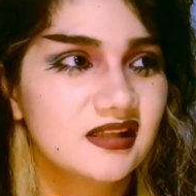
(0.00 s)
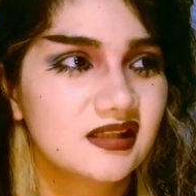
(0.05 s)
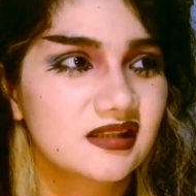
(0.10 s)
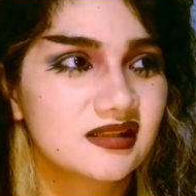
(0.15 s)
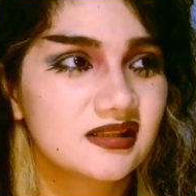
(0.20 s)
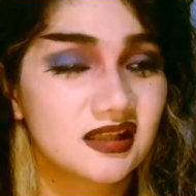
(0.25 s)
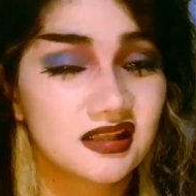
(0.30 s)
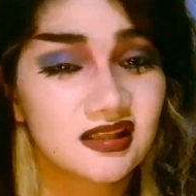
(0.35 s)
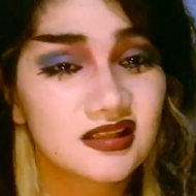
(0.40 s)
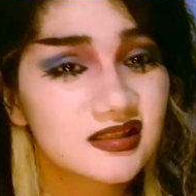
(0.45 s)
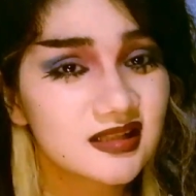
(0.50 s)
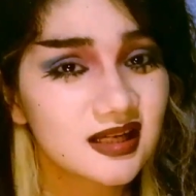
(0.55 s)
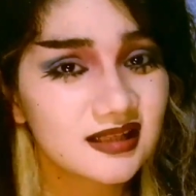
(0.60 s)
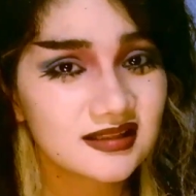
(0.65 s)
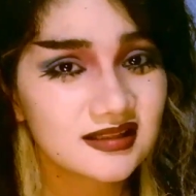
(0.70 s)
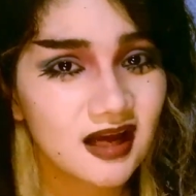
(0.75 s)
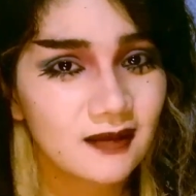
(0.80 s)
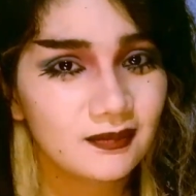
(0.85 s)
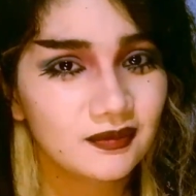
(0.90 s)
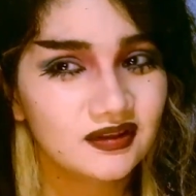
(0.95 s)
since
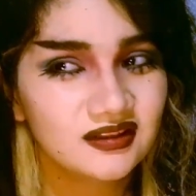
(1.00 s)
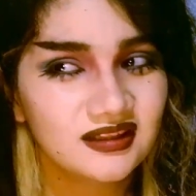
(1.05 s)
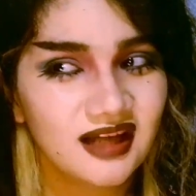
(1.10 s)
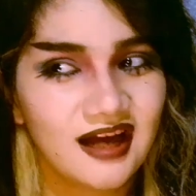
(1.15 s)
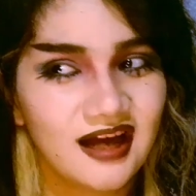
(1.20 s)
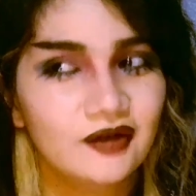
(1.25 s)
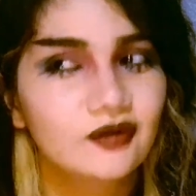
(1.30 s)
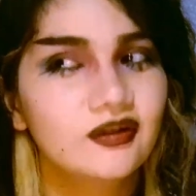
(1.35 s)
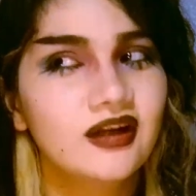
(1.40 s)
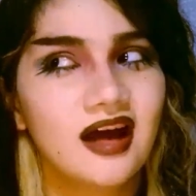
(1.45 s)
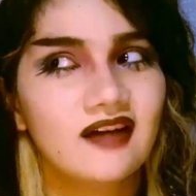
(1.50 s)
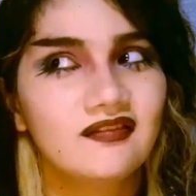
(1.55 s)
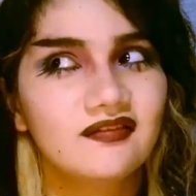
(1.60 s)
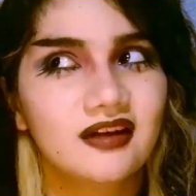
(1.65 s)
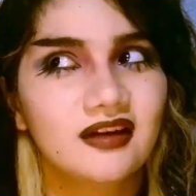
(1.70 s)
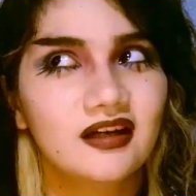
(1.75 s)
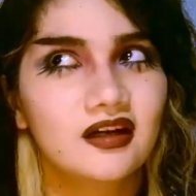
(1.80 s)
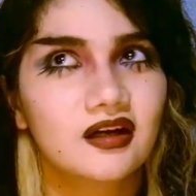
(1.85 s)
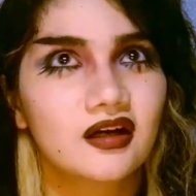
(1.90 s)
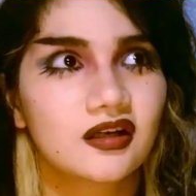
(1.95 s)
that's happened. I don't have
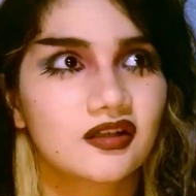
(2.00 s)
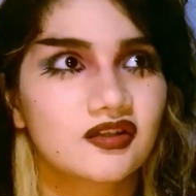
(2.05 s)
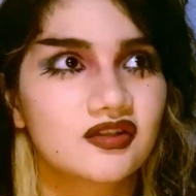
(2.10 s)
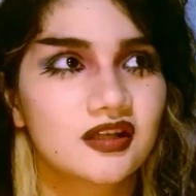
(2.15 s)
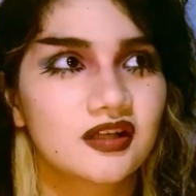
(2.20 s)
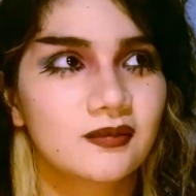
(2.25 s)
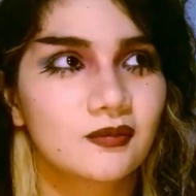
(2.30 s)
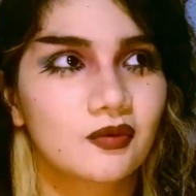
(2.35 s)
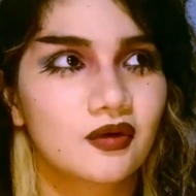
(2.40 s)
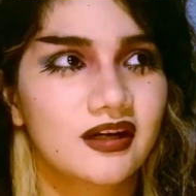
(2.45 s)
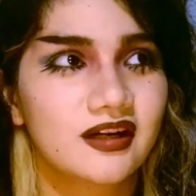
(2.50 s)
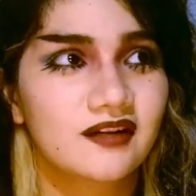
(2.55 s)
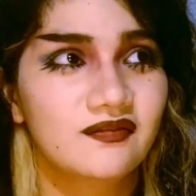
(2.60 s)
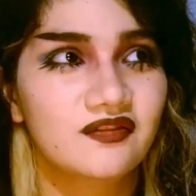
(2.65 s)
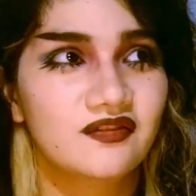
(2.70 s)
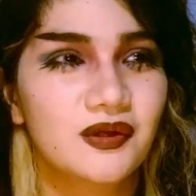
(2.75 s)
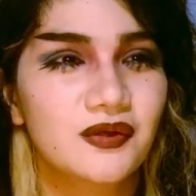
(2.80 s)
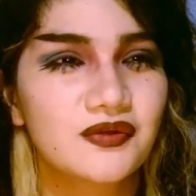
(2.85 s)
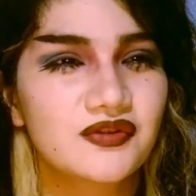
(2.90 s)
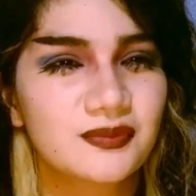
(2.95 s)
that urge anymore, and it
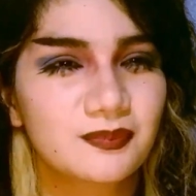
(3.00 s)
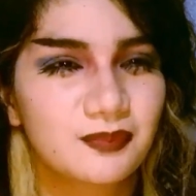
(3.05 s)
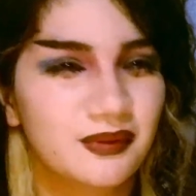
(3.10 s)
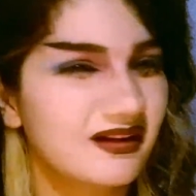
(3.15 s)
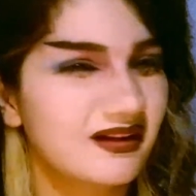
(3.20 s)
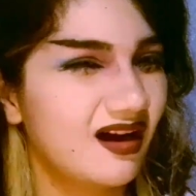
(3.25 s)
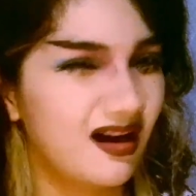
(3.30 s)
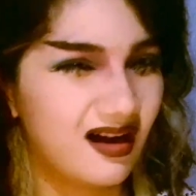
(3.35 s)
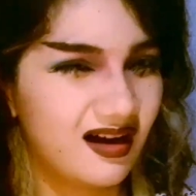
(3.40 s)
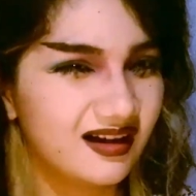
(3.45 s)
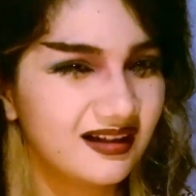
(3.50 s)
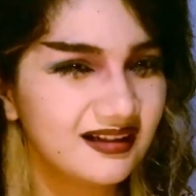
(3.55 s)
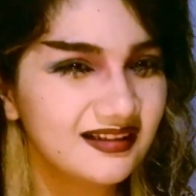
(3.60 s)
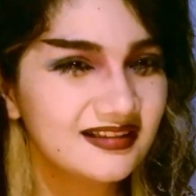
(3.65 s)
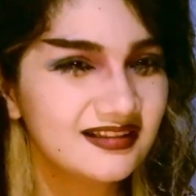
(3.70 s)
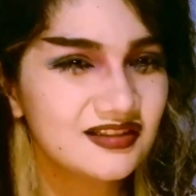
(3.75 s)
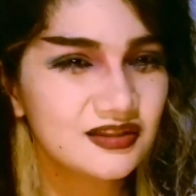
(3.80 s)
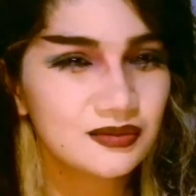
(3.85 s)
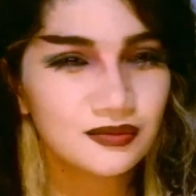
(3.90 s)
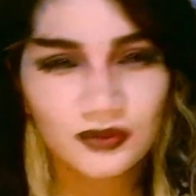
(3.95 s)
feels a bit odd
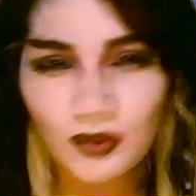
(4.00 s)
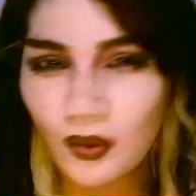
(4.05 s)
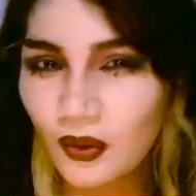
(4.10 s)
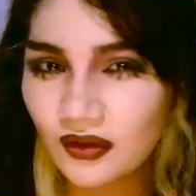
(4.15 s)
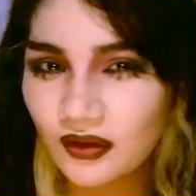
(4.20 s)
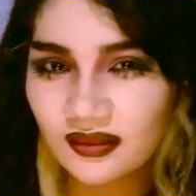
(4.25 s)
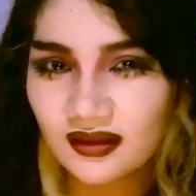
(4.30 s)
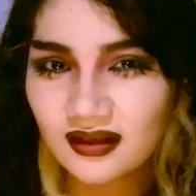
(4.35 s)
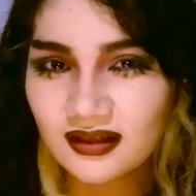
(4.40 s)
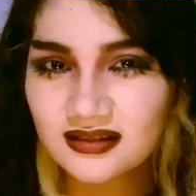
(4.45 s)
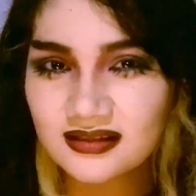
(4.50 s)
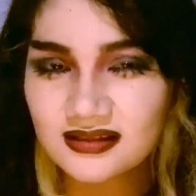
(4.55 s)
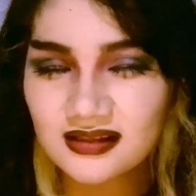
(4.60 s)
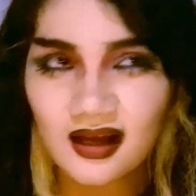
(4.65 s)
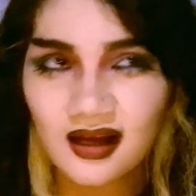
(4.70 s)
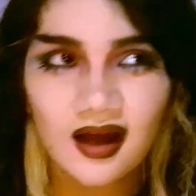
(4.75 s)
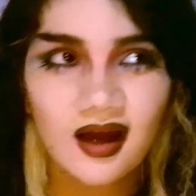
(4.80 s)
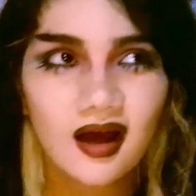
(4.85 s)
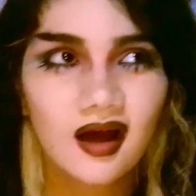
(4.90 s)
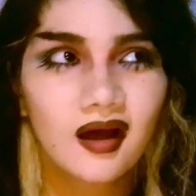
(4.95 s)
to record this.
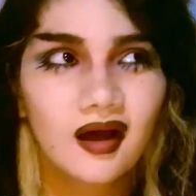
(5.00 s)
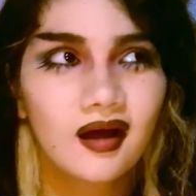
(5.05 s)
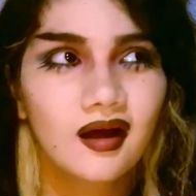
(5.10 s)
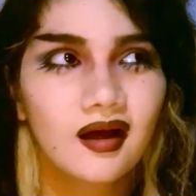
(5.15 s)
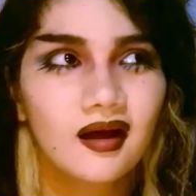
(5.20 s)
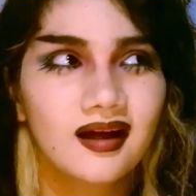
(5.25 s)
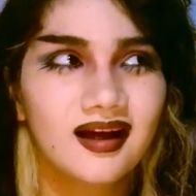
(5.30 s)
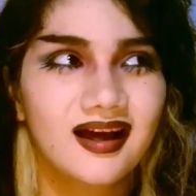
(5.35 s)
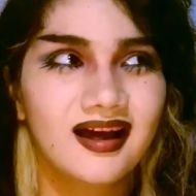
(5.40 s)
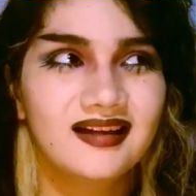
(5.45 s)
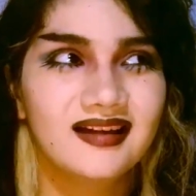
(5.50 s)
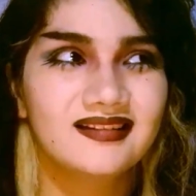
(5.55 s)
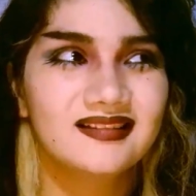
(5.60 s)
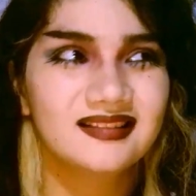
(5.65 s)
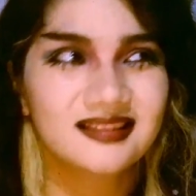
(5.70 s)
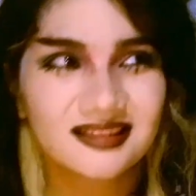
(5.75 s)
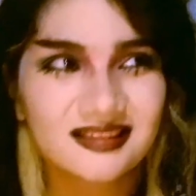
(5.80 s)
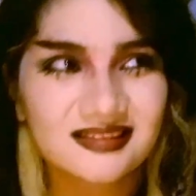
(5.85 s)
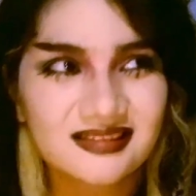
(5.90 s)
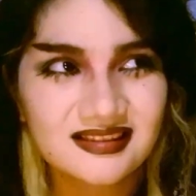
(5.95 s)

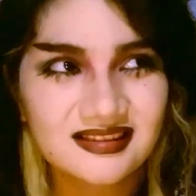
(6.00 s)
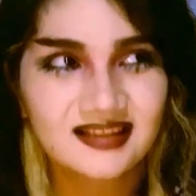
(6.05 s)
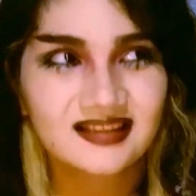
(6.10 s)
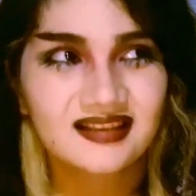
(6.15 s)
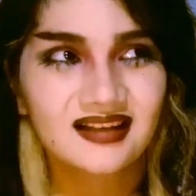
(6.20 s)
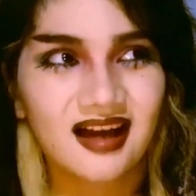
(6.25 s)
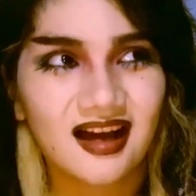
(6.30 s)
And it's like,